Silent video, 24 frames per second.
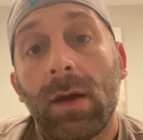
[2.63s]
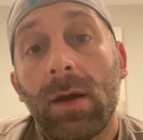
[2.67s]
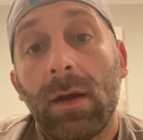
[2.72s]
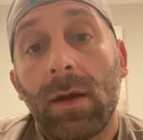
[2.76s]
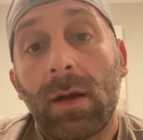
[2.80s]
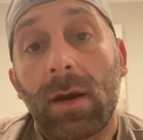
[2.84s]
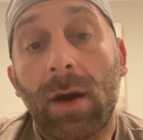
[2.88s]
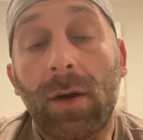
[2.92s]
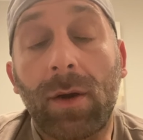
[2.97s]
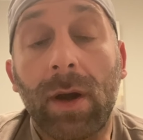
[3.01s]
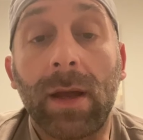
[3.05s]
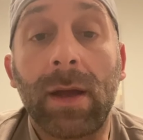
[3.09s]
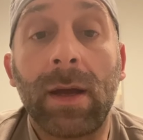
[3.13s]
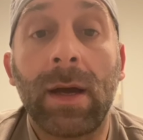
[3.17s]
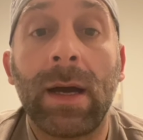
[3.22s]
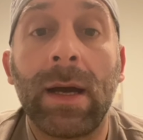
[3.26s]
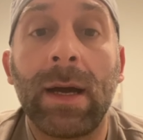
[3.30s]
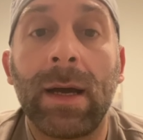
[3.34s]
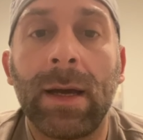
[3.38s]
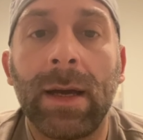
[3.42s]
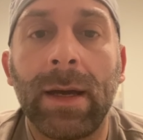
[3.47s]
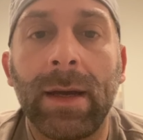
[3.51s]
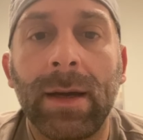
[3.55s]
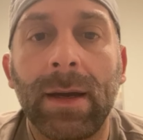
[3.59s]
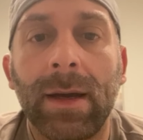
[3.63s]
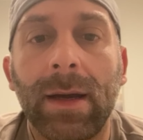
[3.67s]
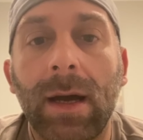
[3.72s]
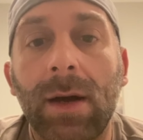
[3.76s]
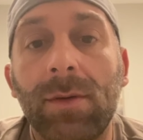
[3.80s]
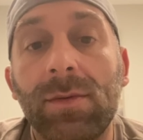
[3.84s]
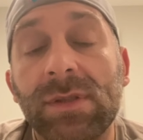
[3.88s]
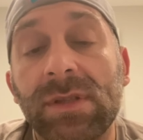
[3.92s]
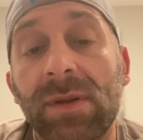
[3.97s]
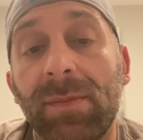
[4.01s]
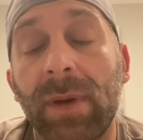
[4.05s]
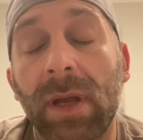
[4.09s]
All right, I
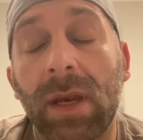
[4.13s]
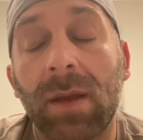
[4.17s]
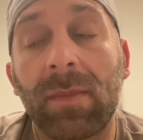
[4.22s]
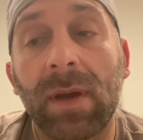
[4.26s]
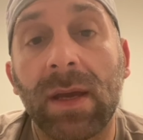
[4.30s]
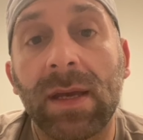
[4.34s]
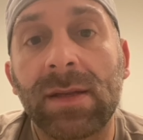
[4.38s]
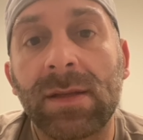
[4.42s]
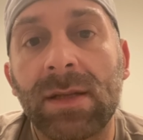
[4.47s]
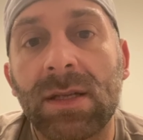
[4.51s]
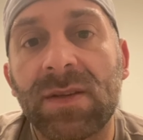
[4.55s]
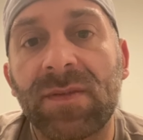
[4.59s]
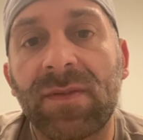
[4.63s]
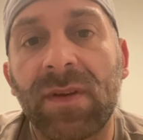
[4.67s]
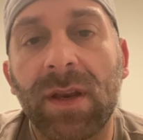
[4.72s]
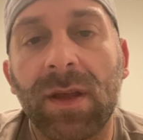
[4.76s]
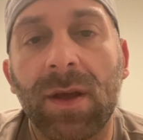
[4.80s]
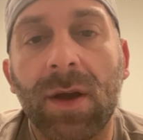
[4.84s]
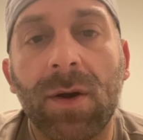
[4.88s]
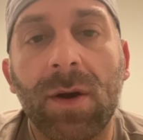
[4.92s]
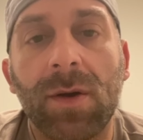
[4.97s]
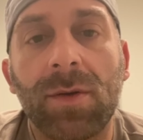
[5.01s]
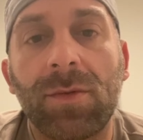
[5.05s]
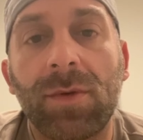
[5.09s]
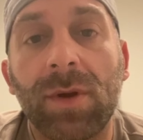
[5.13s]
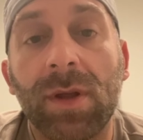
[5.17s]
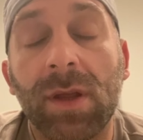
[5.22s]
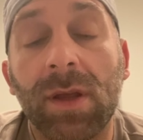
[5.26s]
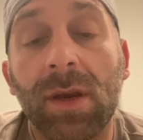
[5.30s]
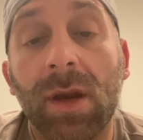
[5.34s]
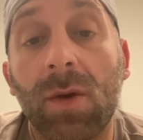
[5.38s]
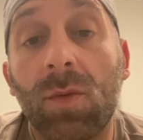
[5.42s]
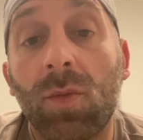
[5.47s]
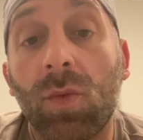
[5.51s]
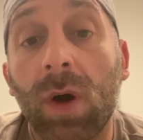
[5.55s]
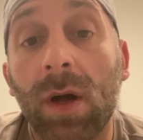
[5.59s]
was debating making this video. I really
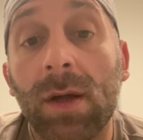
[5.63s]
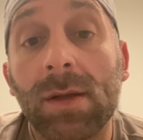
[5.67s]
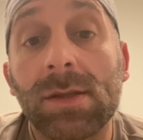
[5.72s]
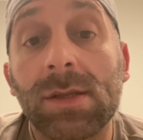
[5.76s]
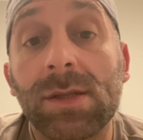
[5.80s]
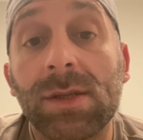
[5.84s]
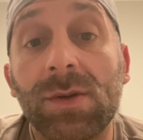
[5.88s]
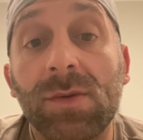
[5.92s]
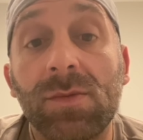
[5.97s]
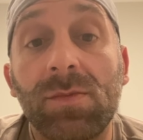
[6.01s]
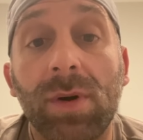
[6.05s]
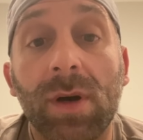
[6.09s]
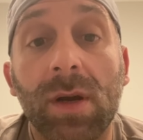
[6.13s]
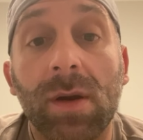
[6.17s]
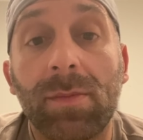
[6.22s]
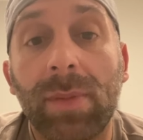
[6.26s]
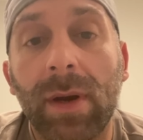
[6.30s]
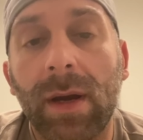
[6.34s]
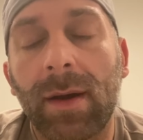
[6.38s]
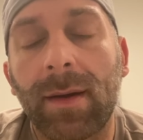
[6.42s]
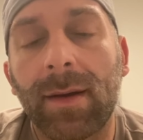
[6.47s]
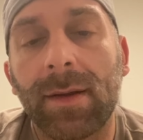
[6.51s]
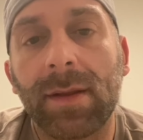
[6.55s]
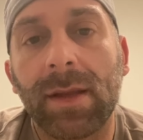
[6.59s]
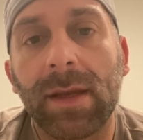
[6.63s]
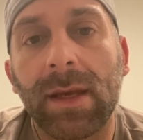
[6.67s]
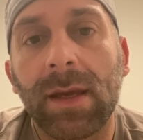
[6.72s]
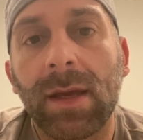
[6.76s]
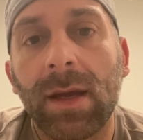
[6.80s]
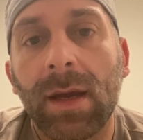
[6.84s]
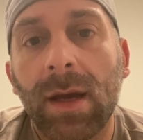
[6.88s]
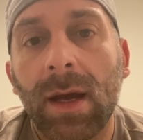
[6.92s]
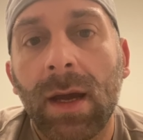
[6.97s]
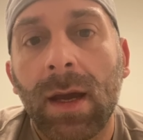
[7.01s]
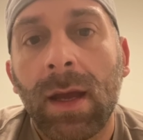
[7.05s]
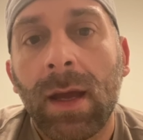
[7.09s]
didn't want to, but apparently,
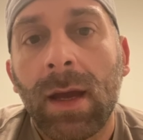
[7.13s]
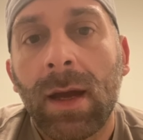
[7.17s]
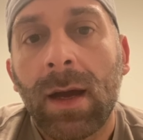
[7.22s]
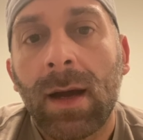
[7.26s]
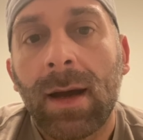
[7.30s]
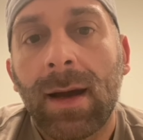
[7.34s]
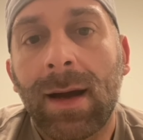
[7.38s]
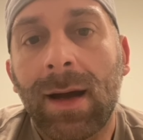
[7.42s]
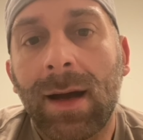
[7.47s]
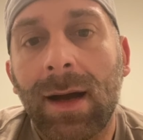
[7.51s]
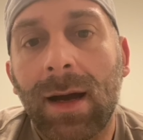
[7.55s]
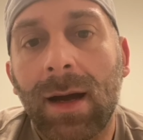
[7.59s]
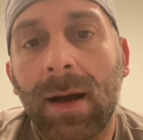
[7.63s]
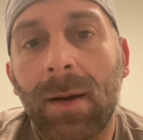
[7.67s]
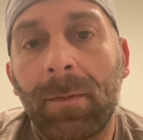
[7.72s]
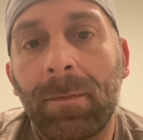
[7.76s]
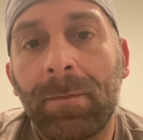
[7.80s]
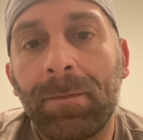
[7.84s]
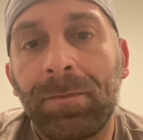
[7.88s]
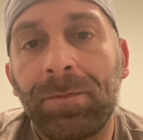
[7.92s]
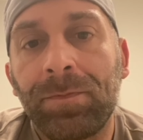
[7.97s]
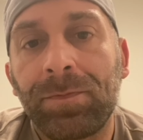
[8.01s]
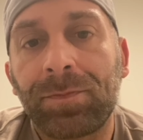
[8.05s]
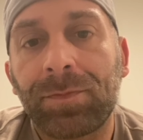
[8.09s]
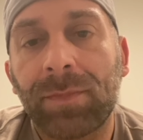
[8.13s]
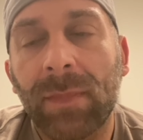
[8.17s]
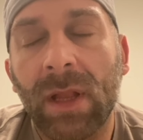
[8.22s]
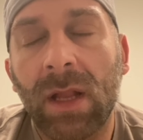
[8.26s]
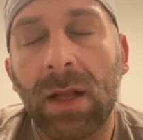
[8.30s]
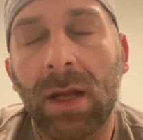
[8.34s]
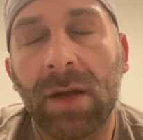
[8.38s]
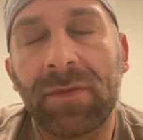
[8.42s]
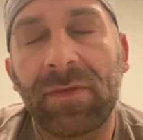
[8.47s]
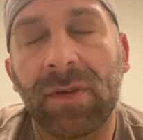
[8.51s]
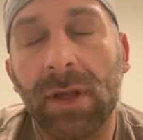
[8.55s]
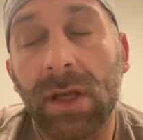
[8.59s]

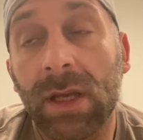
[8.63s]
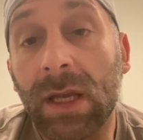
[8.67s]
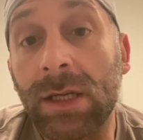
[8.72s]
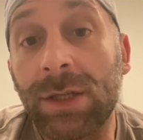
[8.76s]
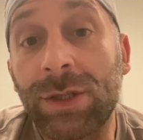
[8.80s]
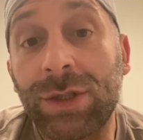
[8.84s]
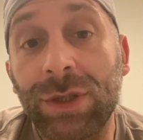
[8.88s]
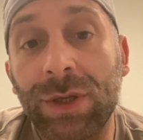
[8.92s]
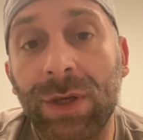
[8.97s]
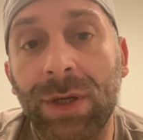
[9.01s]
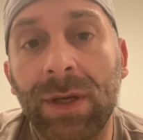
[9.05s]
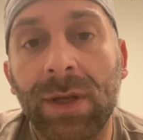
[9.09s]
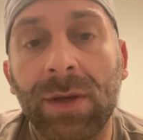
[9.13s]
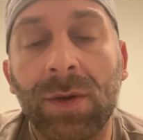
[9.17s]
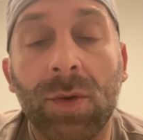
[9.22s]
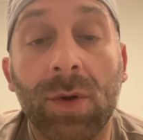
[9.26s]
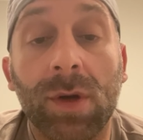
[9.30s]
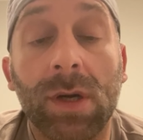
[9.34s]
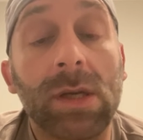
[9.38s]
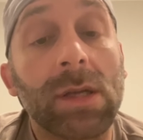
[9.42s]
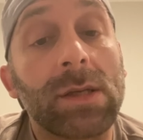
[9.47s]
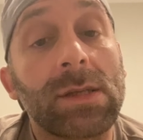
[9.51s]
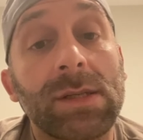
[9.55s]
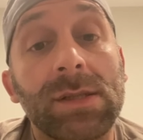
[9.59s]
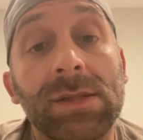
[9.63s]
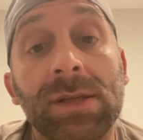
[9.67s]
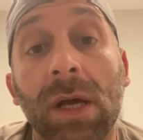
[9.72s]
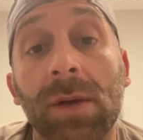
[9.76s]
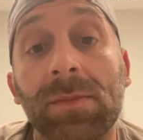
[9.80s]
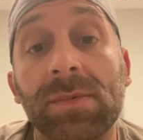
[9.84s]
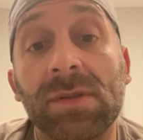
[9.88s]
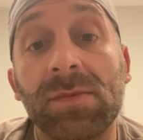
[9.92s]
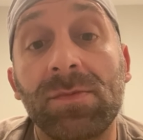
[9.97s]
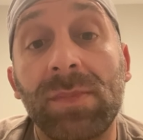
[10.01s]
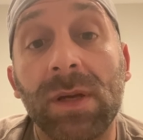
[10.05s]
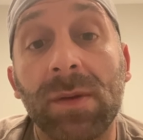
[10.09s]
I feel like I should in order to just
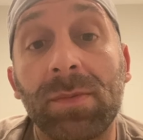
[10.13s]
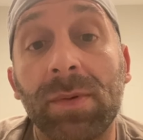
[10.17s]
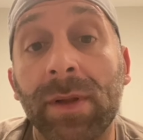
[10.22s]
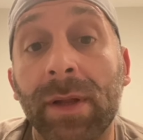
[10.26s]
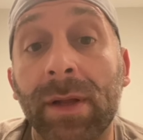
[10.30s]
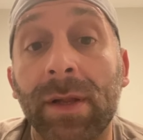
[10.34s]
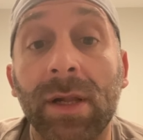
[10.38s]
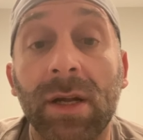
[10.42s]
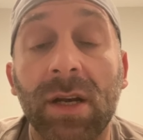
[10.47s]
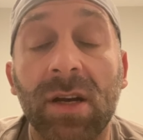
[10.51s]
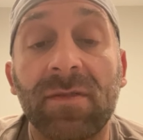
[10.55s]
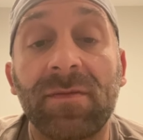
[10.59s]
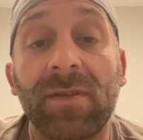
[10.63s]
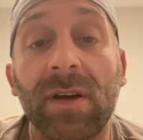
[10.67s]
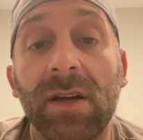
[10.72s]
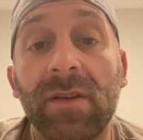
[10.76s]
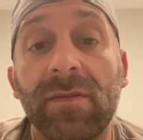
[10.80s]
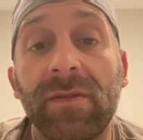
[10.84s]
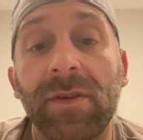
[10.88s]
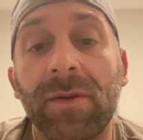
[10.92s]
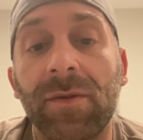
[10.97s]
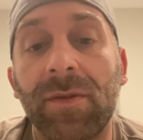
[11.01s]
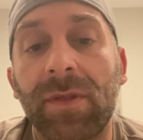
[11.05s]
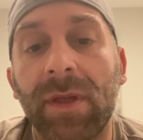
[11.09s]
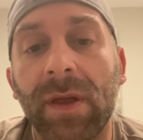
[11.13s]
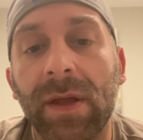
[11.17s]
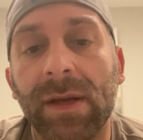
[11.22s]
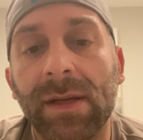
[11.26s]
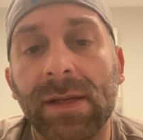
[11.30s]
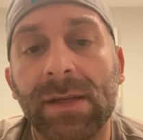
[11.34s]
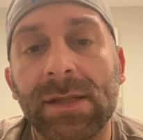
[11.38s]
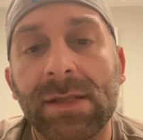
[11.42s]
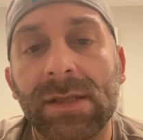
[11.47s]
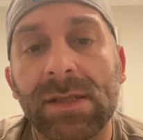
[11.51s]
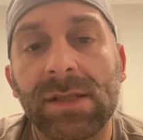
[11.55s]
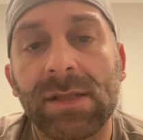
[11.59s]
help some people and clarify a few
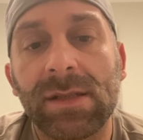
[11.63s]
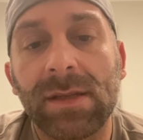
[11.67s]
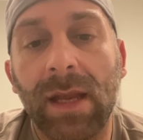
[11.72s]
things.